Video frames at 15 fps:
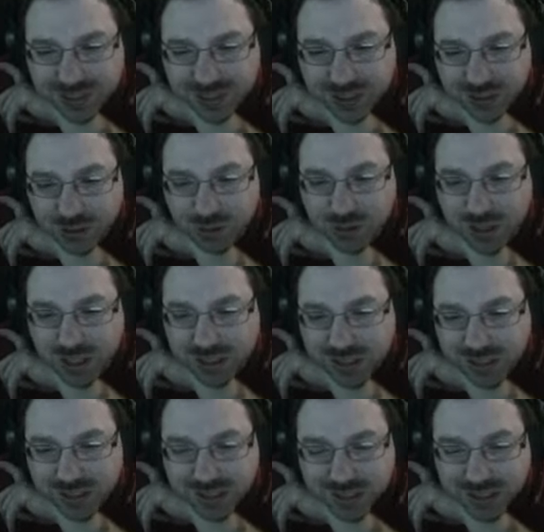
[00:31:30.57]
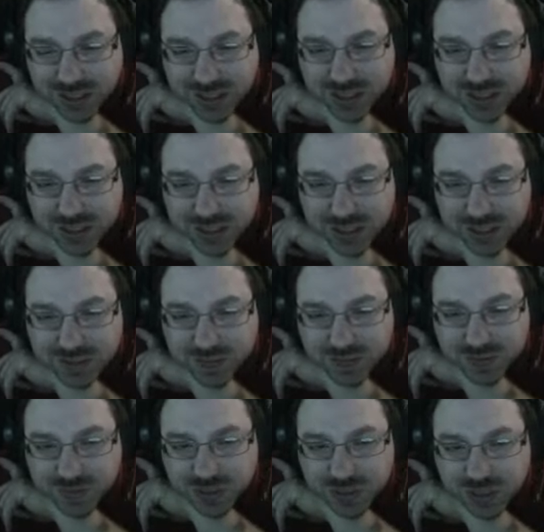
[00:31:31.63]
Oh, nice.
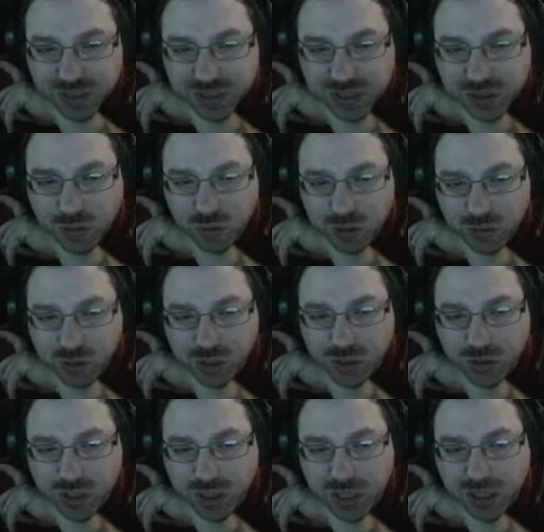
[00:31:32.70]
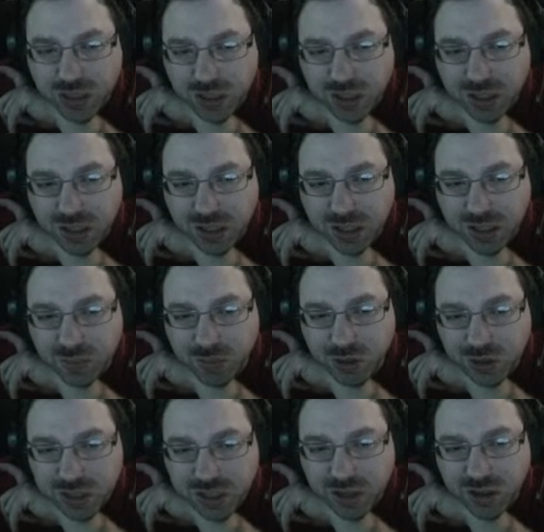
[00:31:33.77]
So which one are you hitting? The
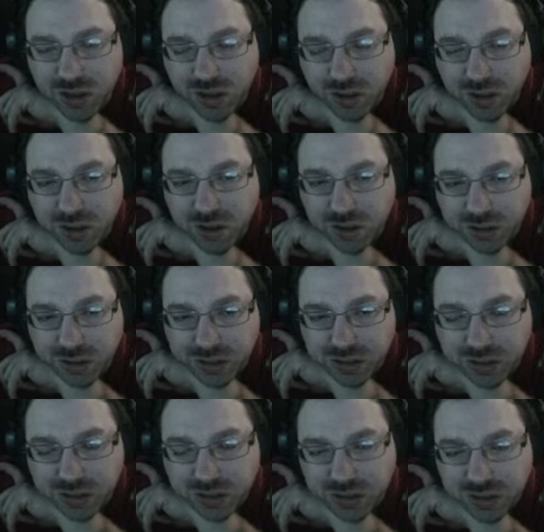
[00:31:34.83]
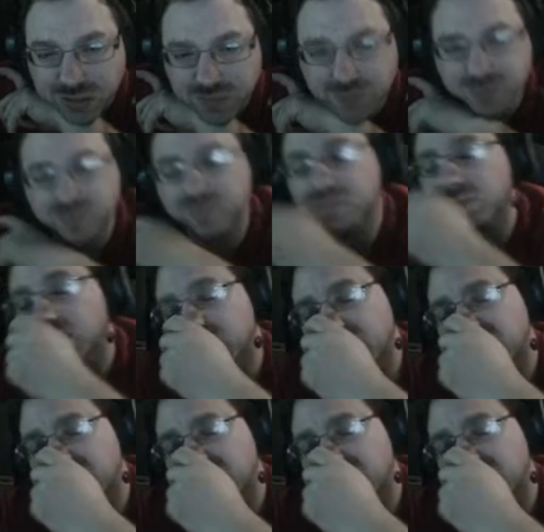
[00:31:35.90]
mercenary or the cultist?